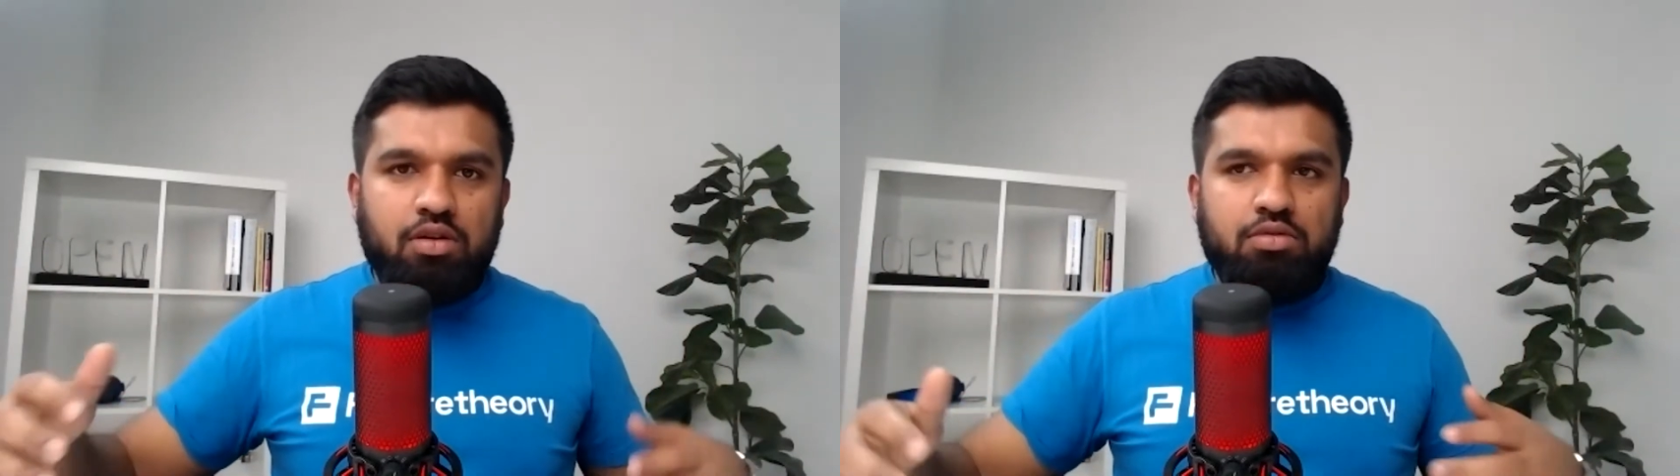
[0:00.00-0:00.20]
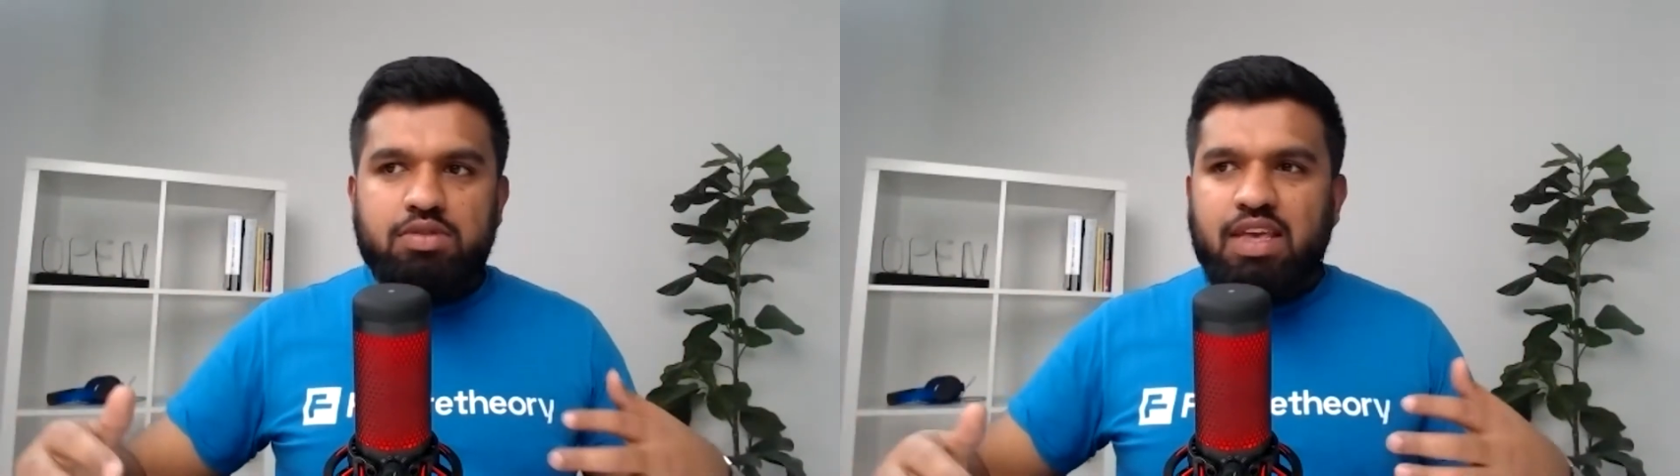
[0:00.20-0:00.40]

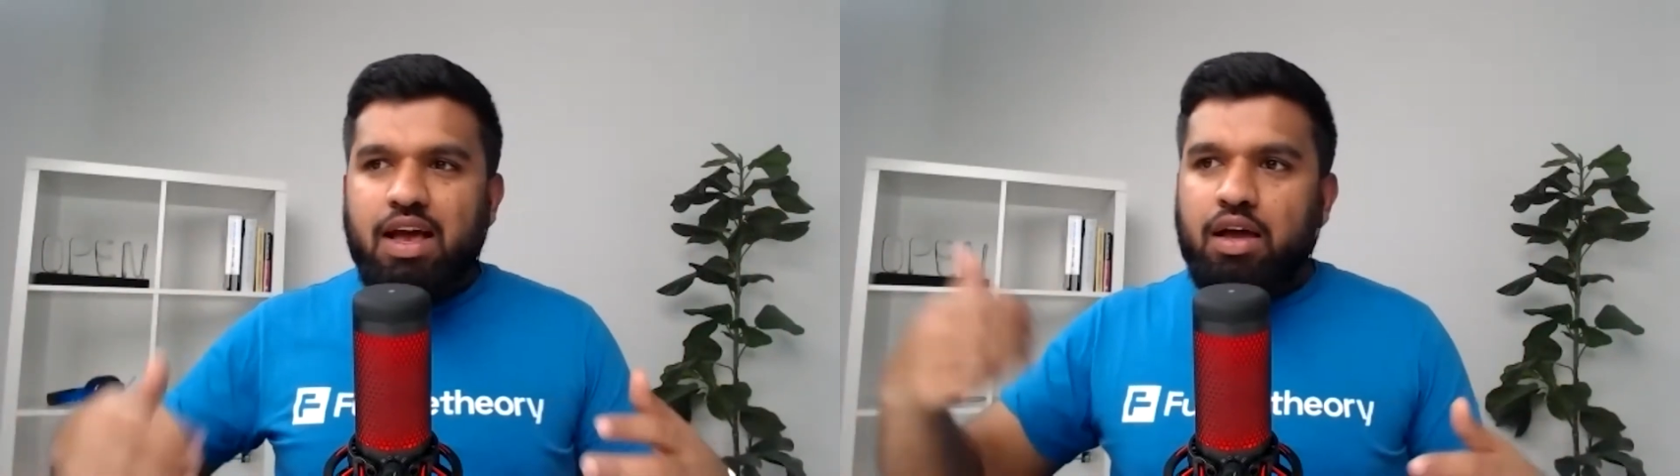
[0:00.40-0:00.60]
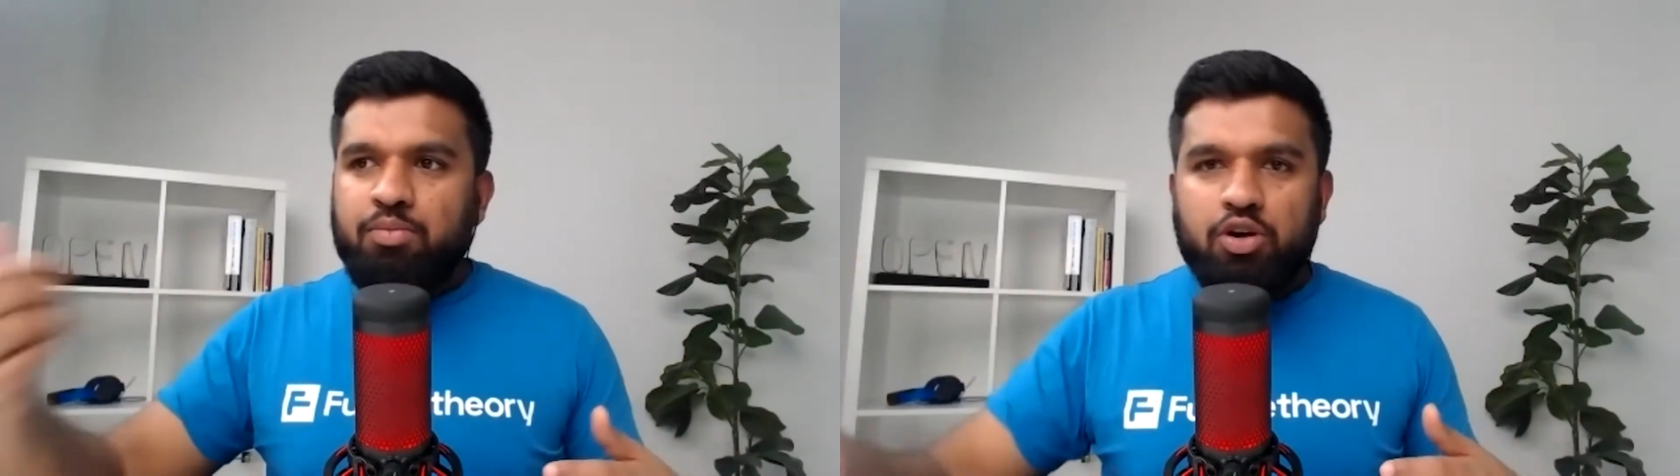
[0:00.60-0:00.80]
say
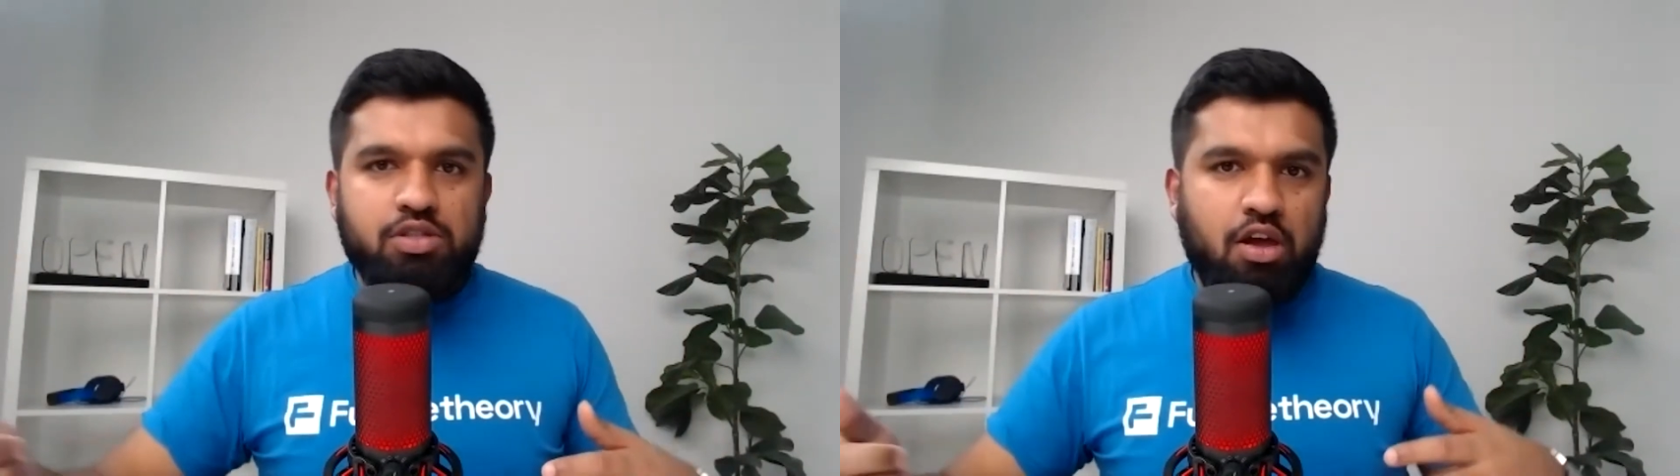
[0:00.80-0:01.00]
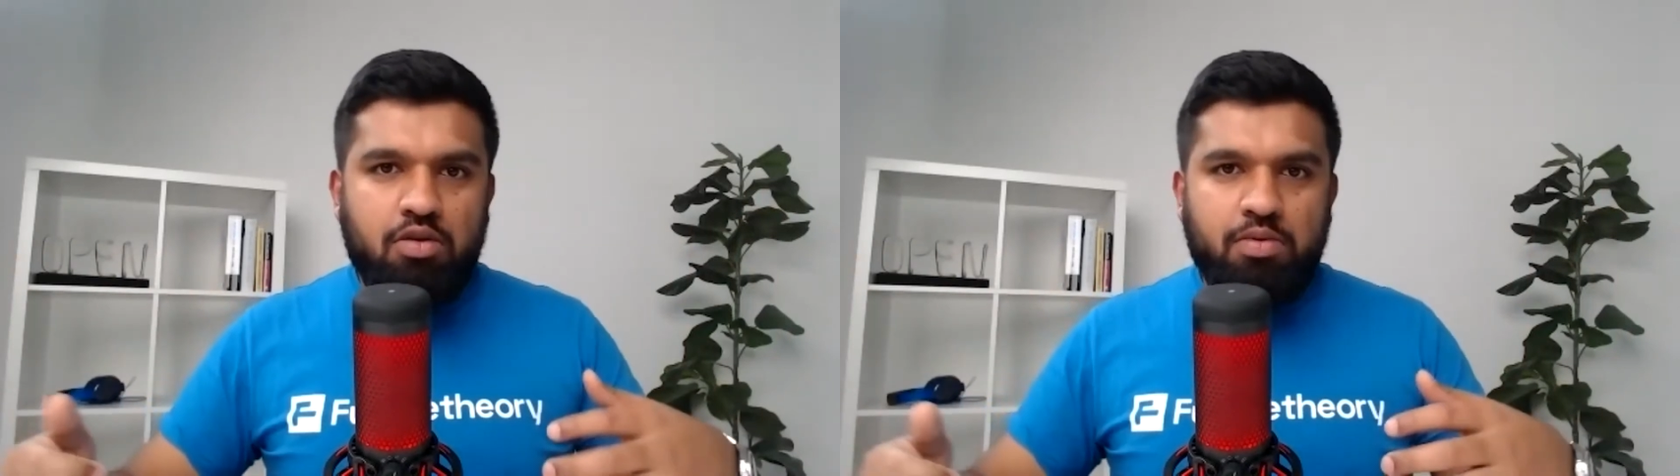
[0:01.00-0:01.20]
Unbox
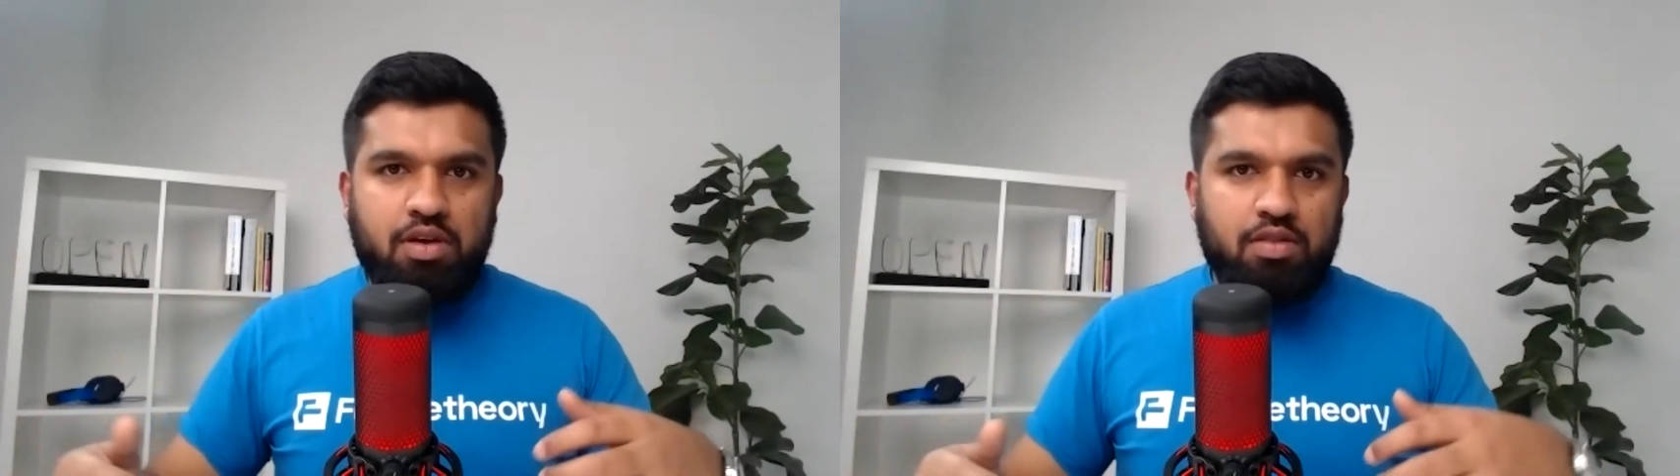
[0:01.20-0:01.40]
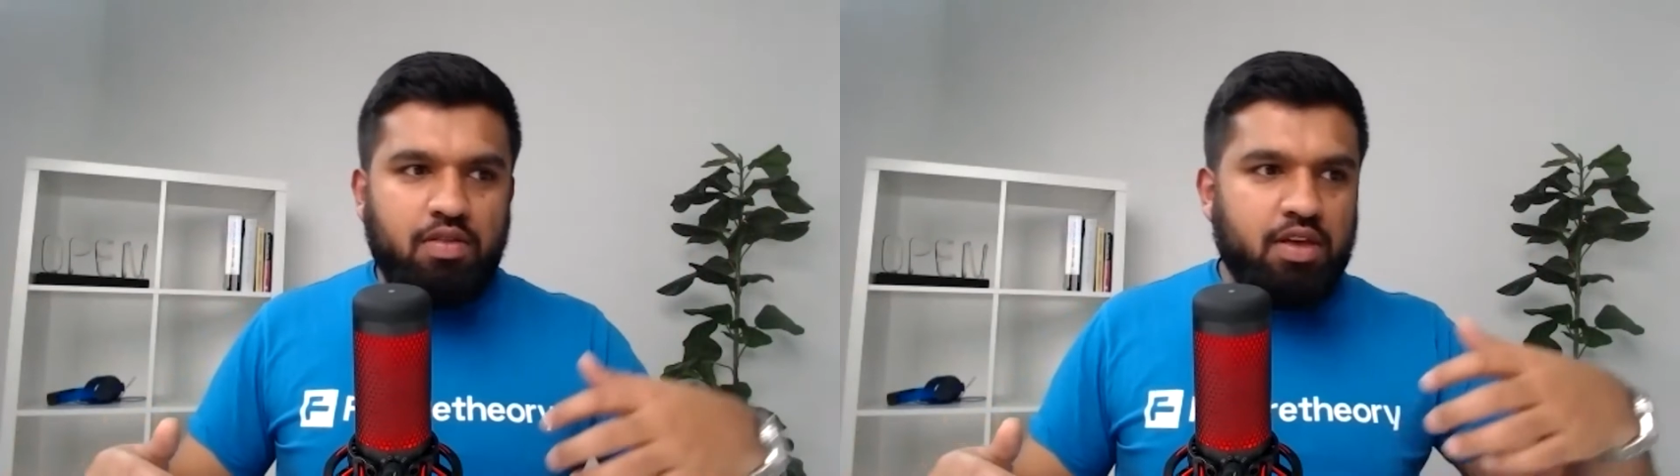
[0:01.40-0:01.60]
Therapy,
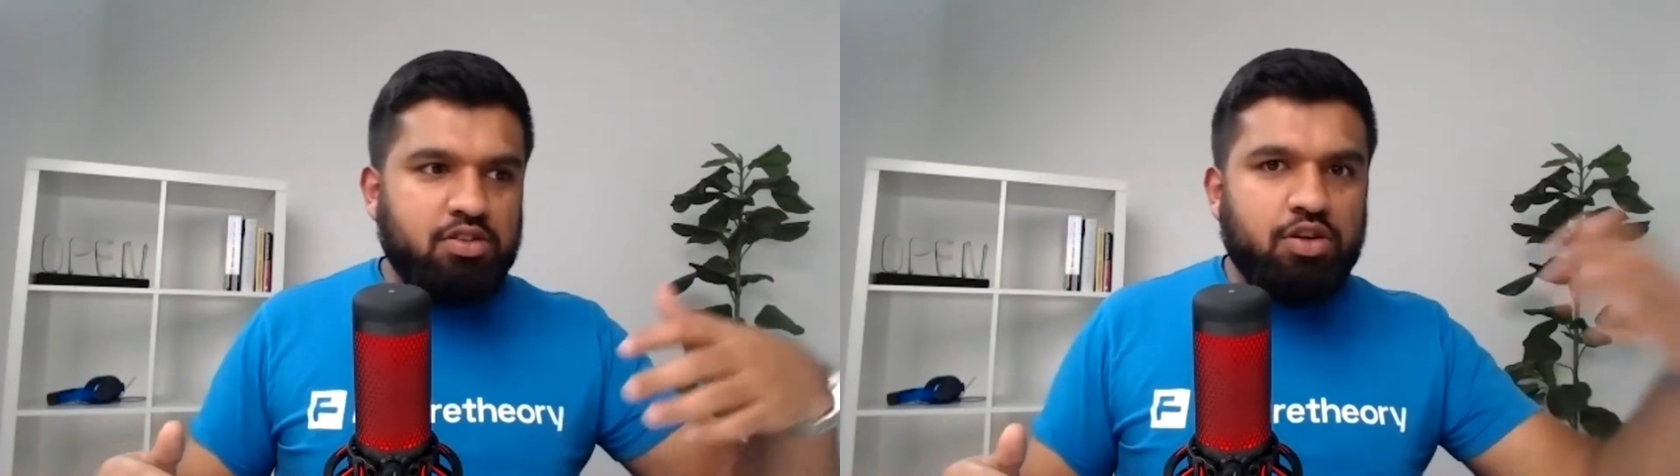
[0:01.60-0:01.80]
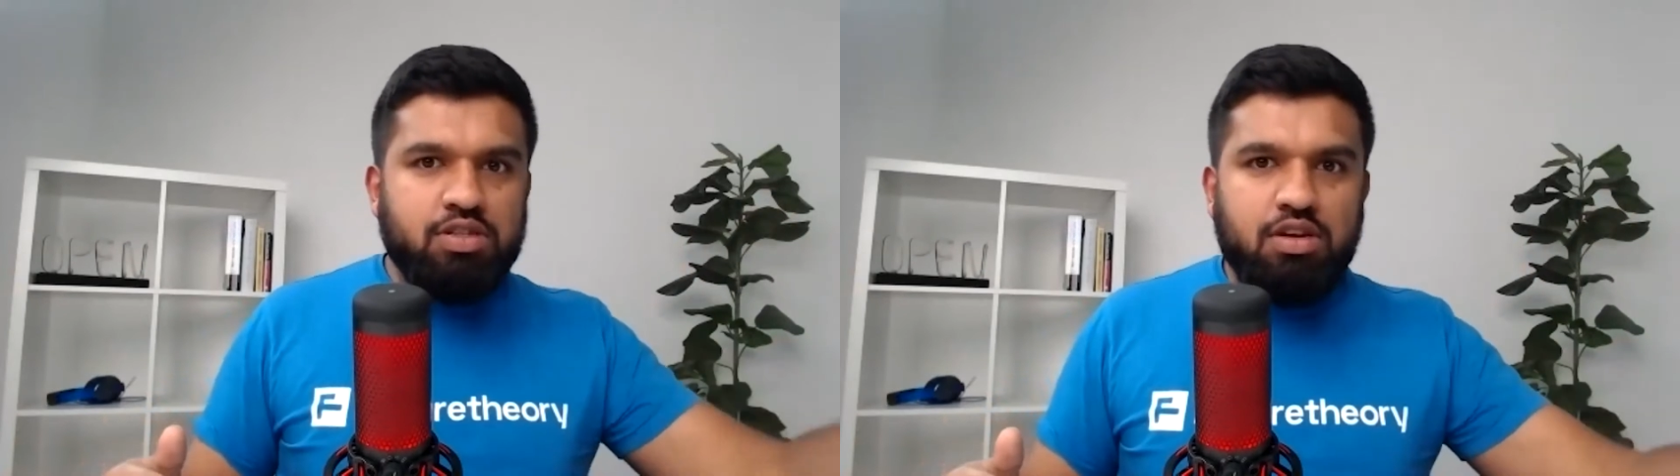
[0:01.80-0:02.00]
and then there's
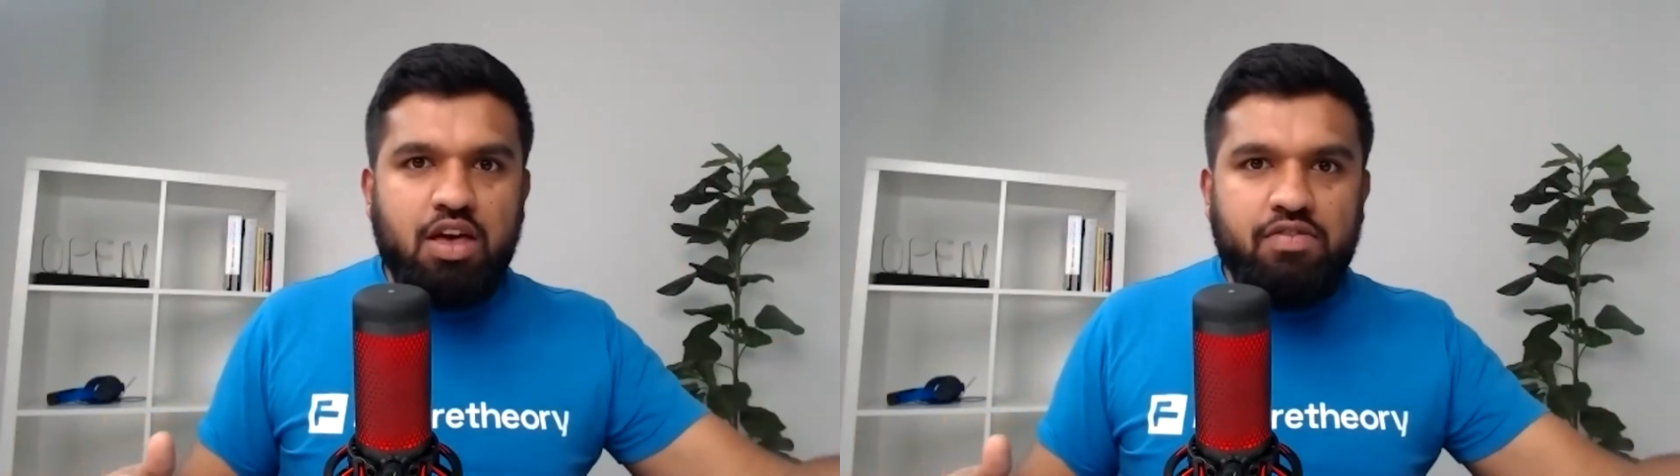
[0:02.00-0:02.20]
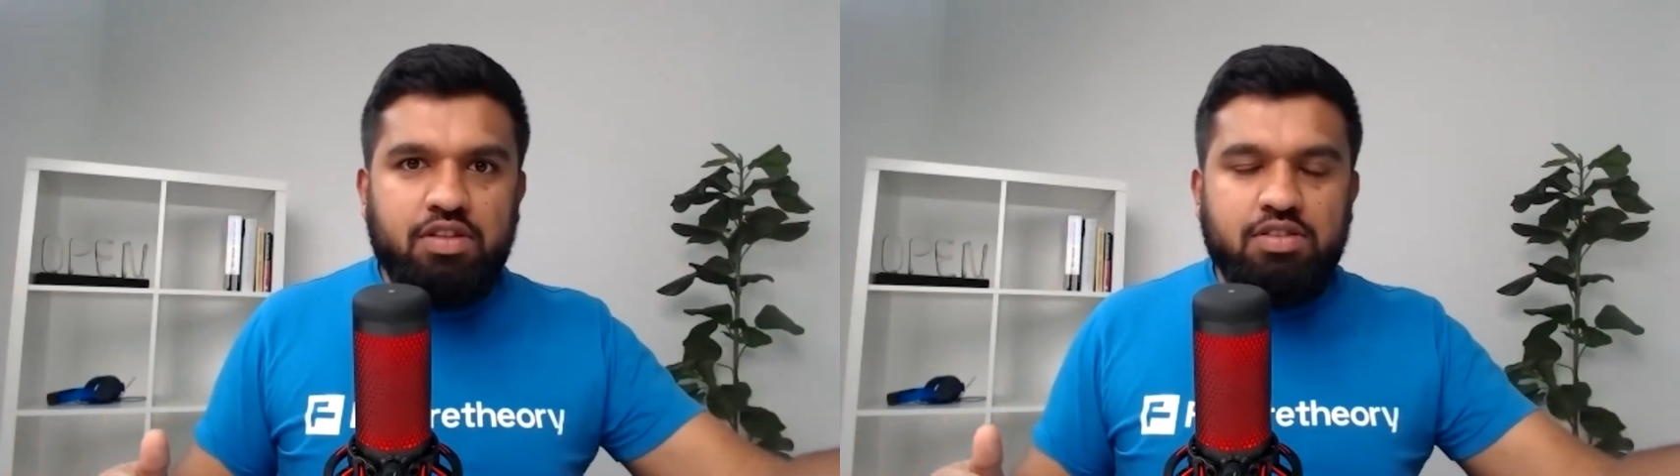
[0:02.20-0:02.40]
Austin
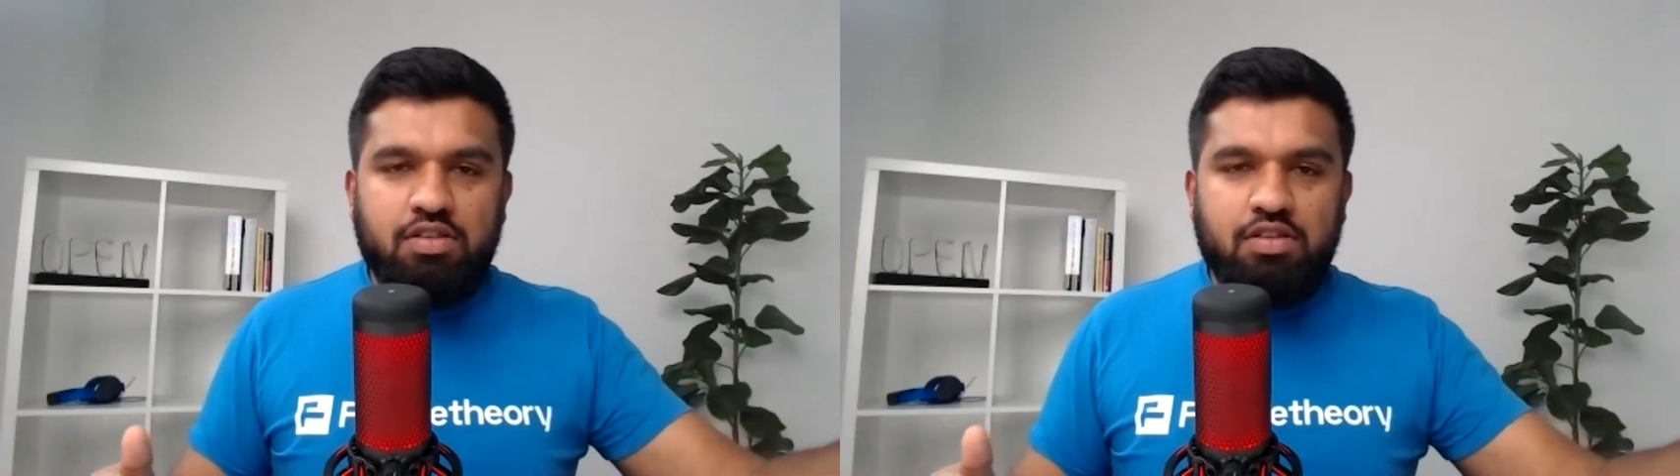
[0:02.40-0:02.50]
Evans,